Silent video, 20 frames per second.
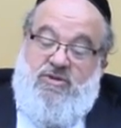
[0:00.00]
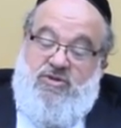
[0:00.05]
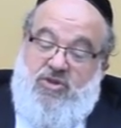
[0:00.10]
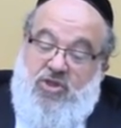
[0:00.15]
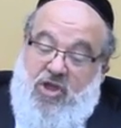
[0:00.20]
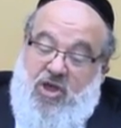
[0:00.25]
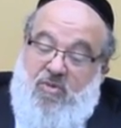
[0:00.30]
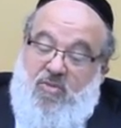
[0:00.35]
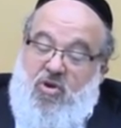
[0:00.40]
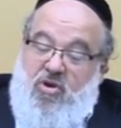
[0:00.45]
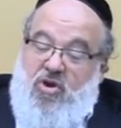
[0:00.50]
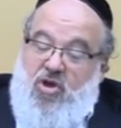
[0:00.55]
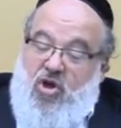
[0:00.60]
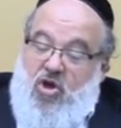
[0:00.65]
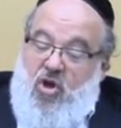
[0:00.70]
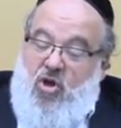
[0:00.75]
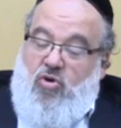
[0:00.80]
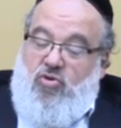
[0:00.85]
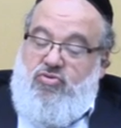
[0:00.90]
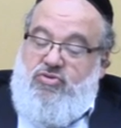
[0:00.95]
So the Gemara
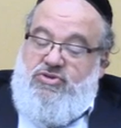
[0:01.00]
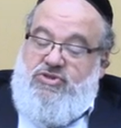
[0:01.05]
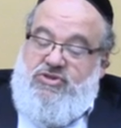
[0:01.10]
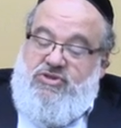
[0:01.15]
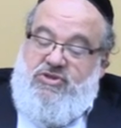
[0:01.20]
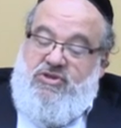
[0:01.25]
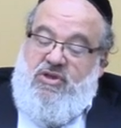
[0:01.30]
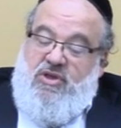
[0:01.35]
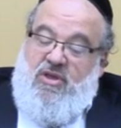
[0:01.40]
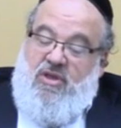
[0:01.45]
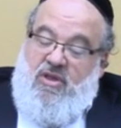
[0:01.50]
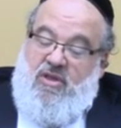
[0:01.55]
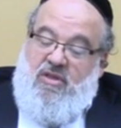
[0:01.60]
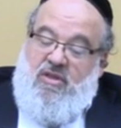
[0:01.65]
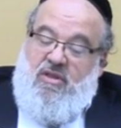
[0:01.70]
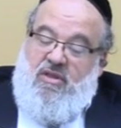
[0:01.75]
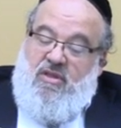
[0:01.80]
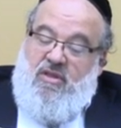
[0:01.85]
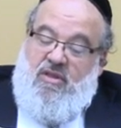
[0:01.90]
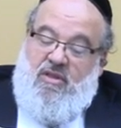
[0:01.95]
goes,
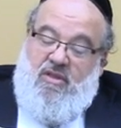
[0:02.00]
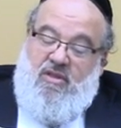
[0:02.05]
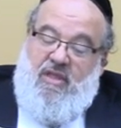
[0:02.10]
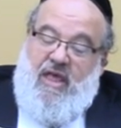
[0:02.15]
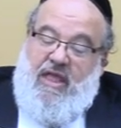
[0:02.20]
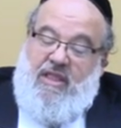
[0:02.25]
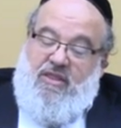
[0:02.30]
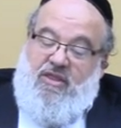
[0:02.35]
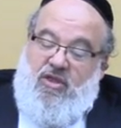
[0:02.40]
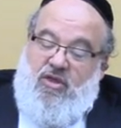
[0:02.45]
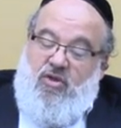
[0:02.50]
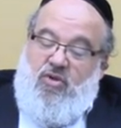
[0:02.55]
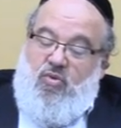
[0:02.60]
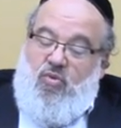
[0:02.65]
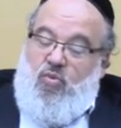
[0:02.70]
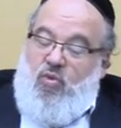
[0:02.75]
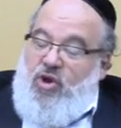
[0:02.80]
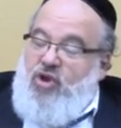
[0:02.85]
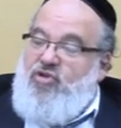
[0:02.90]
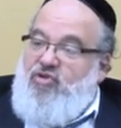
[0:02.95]
and
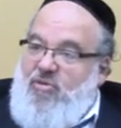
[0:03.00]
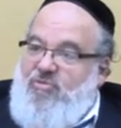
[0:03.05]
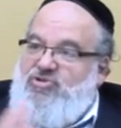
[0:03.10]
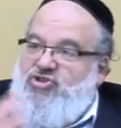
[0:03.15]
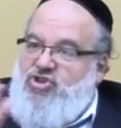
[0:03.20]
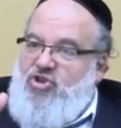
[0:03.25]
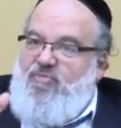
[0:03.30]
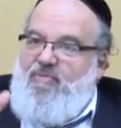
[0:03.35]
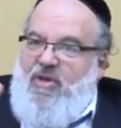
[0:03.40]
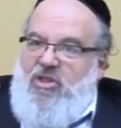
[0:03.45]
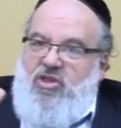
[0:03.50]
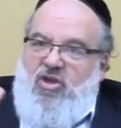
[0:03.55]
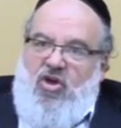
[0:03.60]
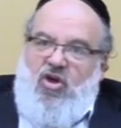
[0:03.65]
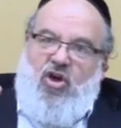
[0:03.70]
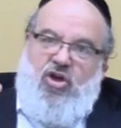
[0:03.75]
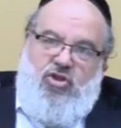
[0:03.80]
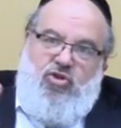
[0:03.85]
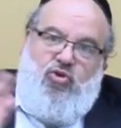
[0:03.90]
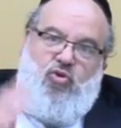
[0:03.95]
what did Reb Shimon
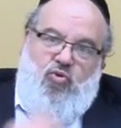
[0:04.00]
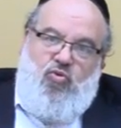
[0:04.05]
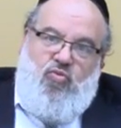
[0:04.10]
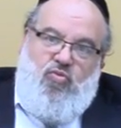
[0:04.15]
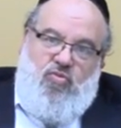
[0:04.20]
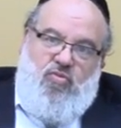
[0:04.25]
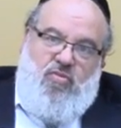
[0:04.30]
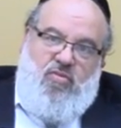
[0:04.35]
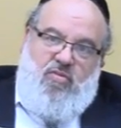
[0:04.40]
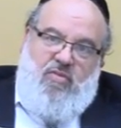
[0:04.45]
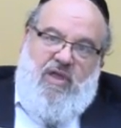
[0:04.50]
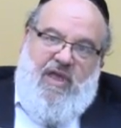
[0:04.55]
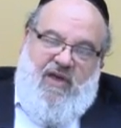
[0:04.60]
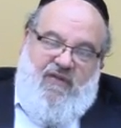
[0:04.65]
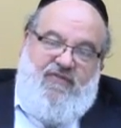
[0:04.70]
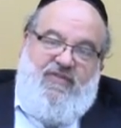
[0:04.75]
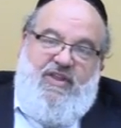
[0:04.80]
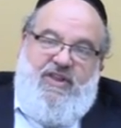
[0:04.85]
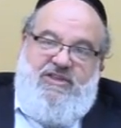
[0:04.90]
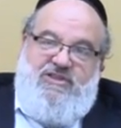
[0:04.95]
Yochai do
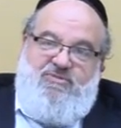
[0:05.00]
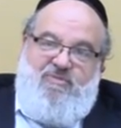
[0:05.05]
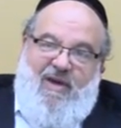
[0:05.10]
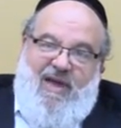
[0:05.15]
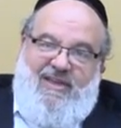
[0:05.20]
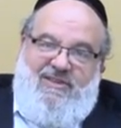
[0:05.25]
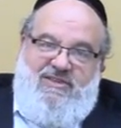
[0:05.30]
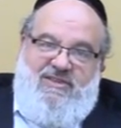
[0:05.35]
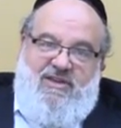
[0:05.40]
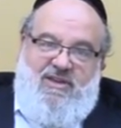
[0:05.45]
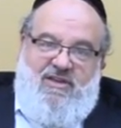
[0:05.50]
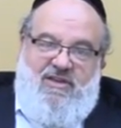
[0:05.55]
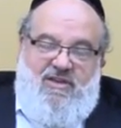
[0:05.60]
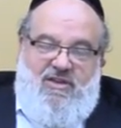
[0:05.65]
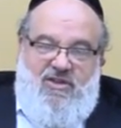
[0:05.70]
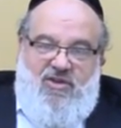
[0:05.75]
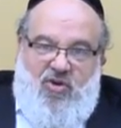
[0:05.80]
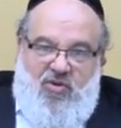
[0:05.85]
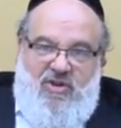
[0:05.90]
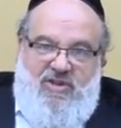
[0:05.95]
after the spice?
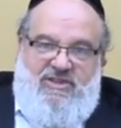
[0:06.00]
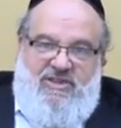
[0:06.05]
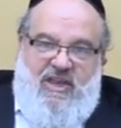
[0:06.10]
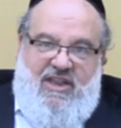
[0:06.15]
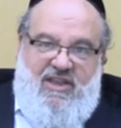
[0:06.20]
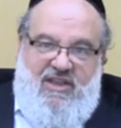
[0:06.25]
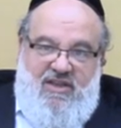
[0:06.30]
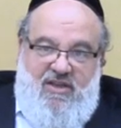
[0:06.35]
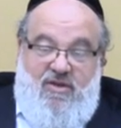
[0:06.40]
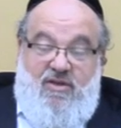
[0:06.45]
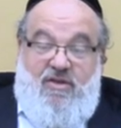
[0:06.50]
You know what he said?